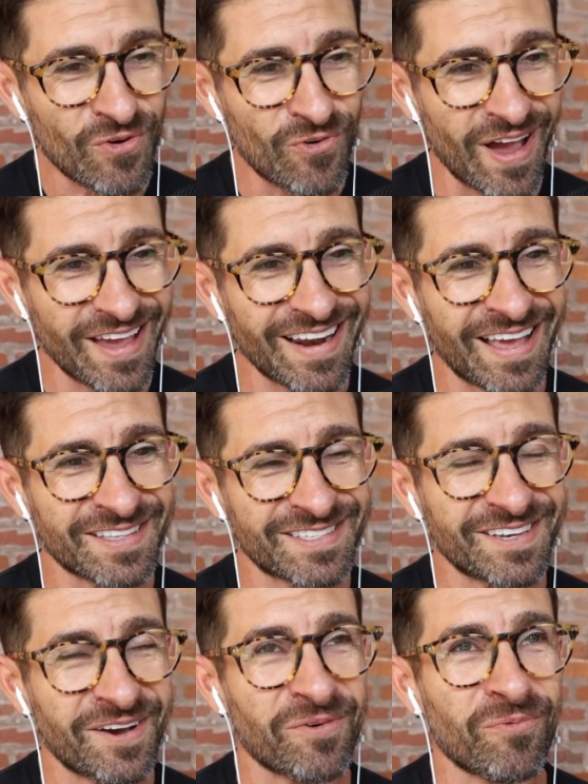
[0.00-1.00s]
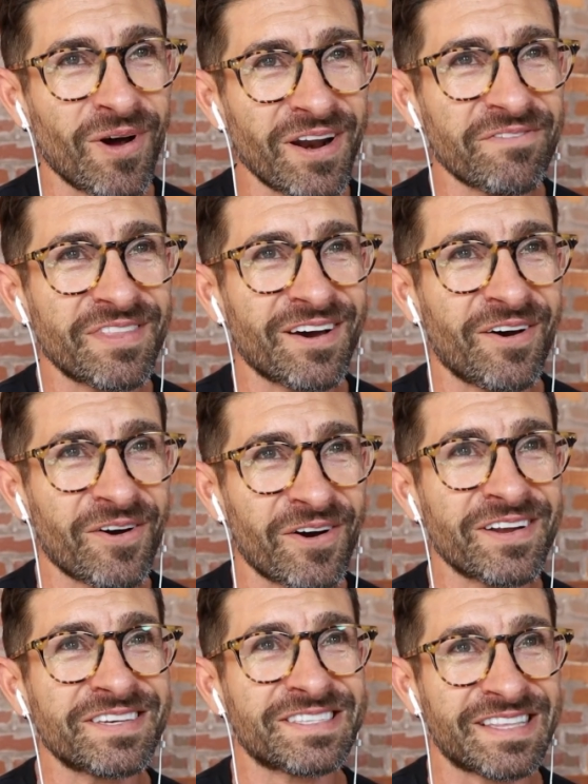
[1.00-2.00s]
right? And so one of the
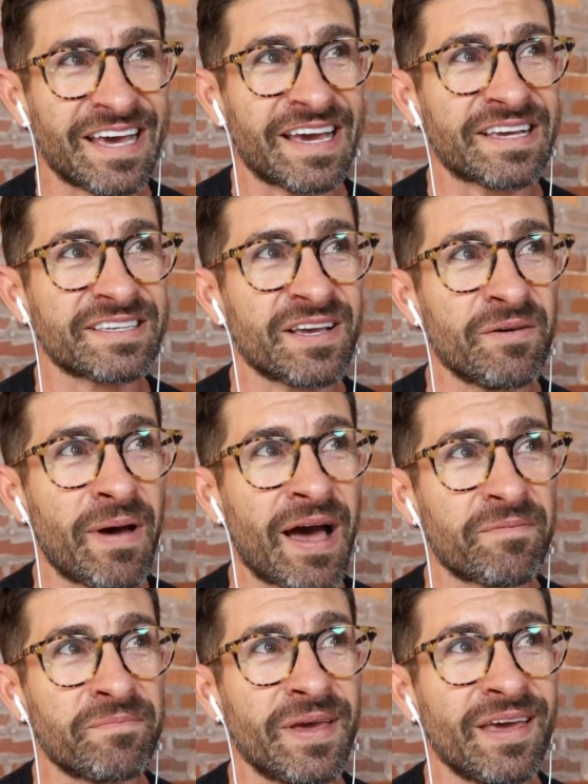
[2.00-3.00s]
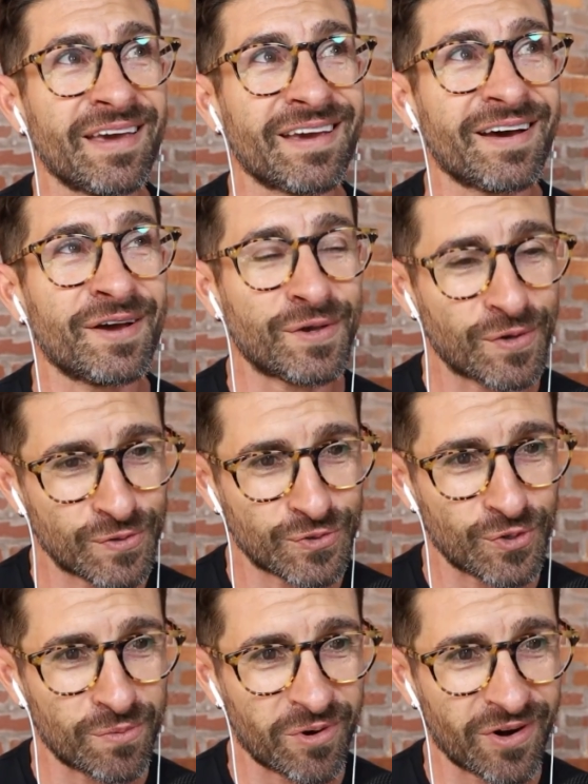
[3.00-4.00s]
hardest things about being a
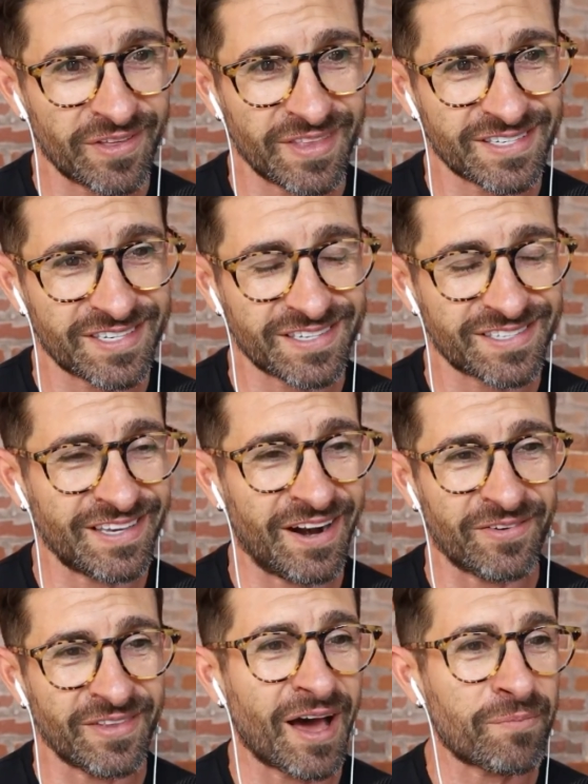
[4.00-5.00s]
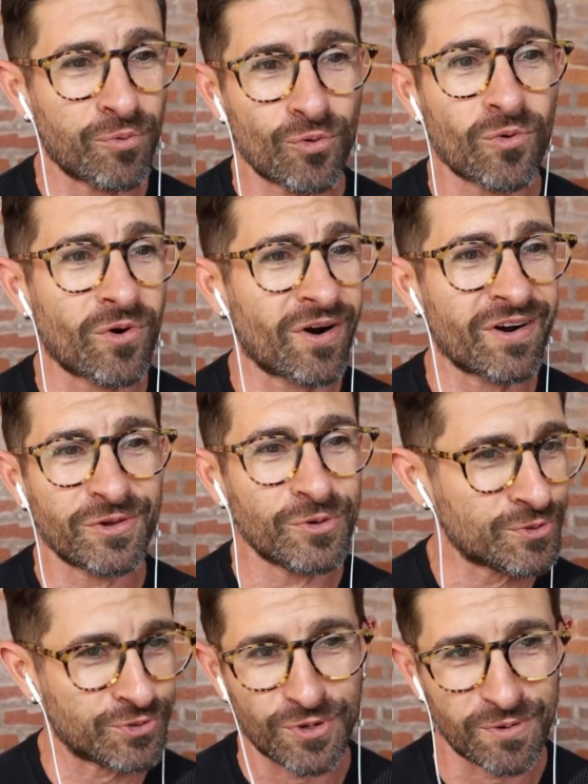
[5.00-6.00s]
YouTuber, and this is, not poor
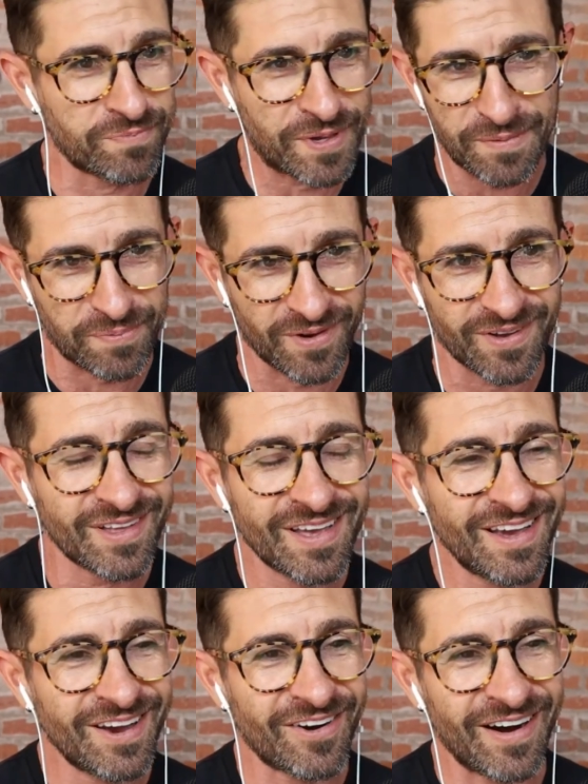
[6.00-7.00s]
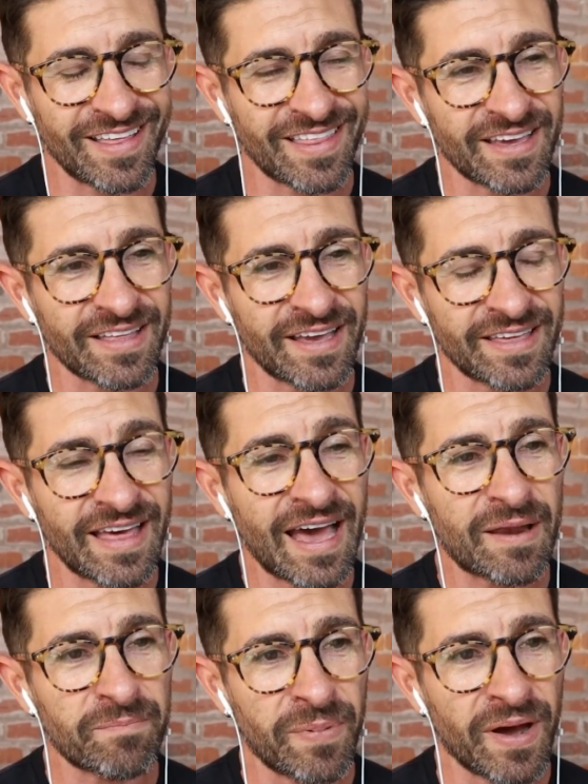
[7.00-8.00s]
YouTube people or anything like
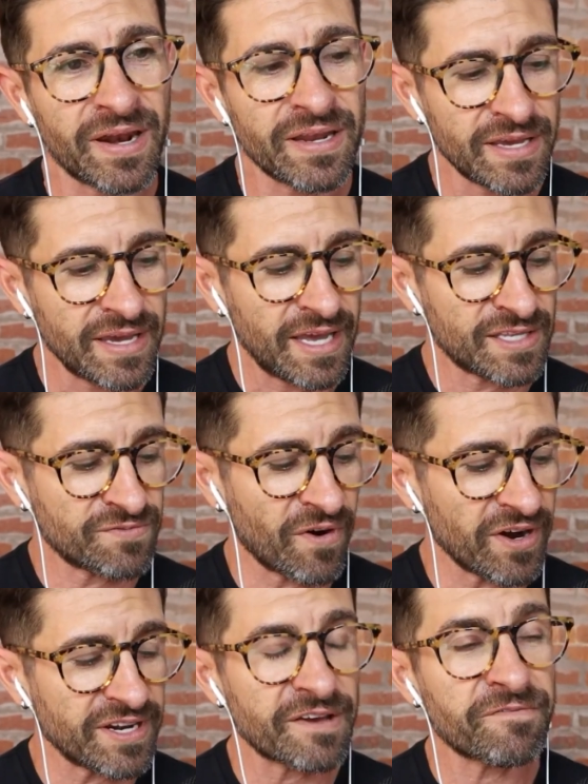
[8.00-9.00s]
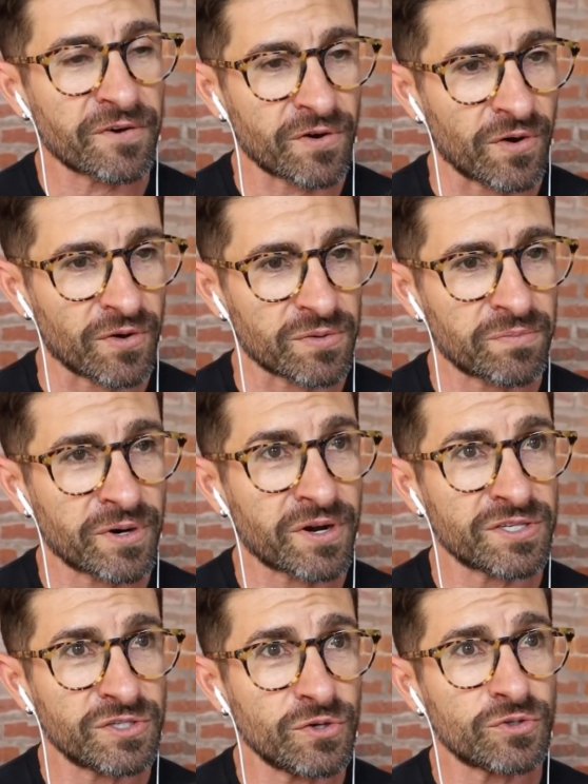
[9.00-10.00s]
that, but it's very difficult
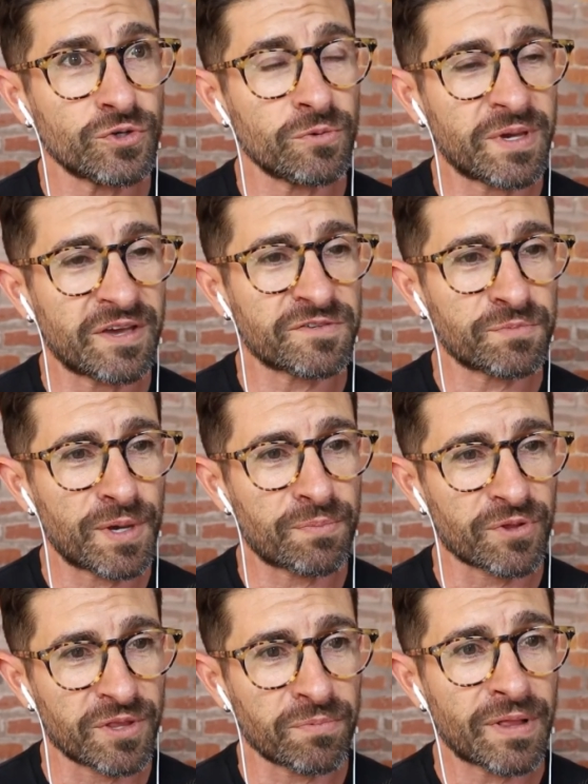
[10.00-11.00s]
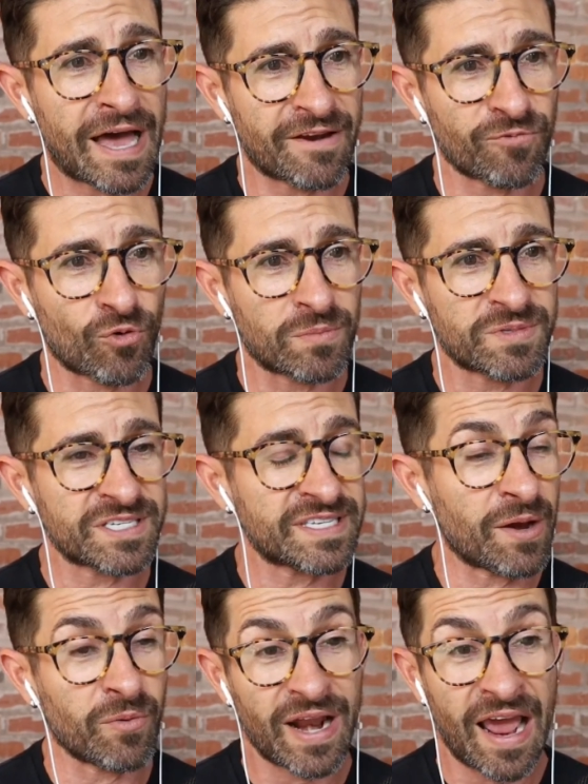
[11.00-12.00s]
because YouTube gives people the platform to
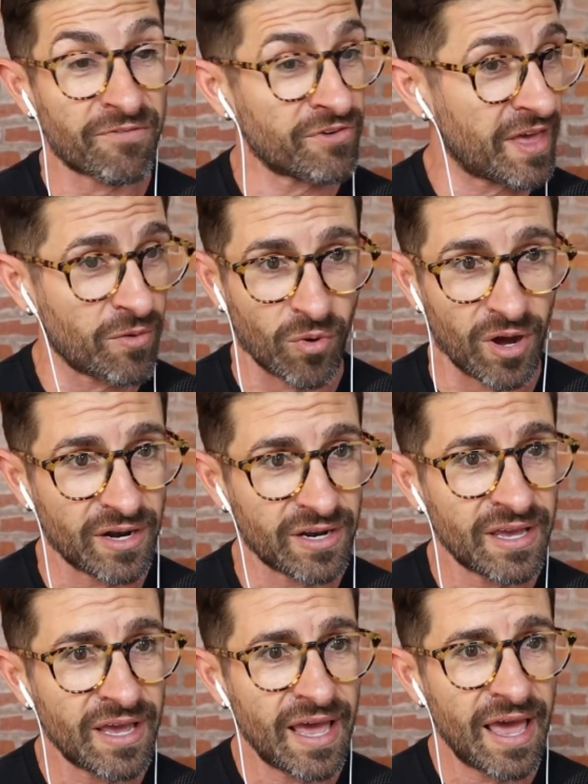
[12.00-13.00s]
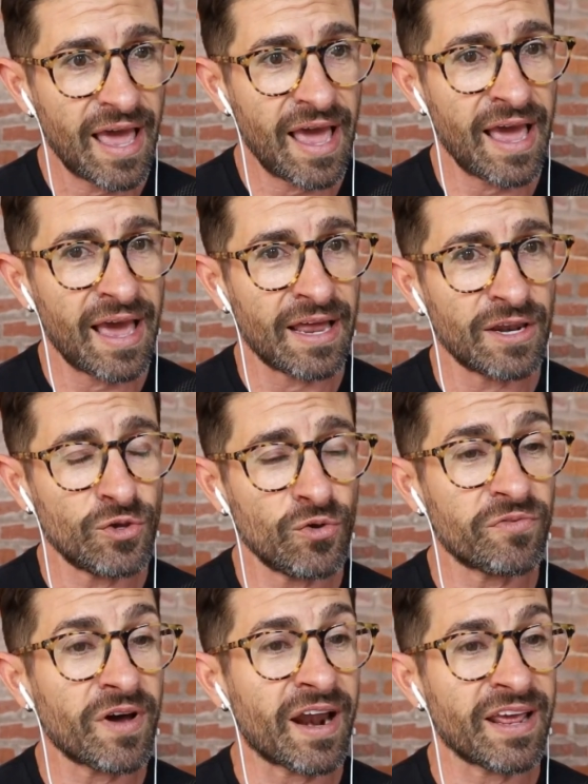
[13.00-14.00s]
say whatever they want. And
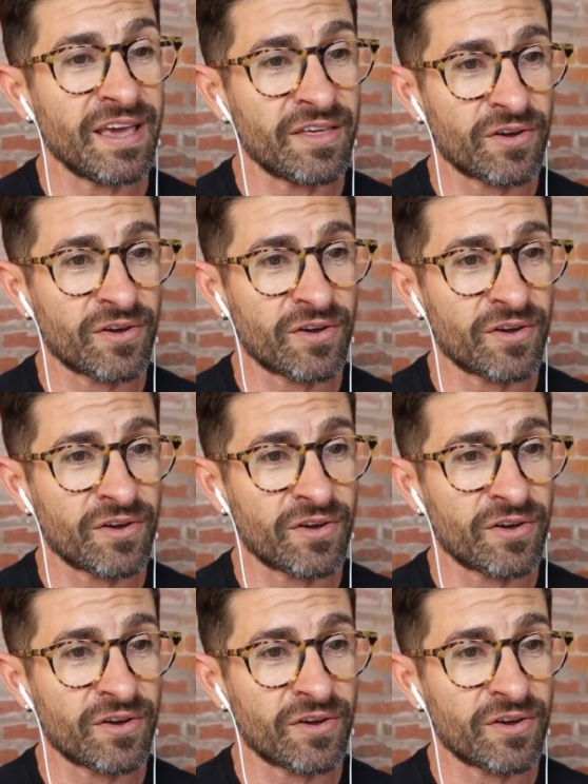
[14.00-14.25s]
you've got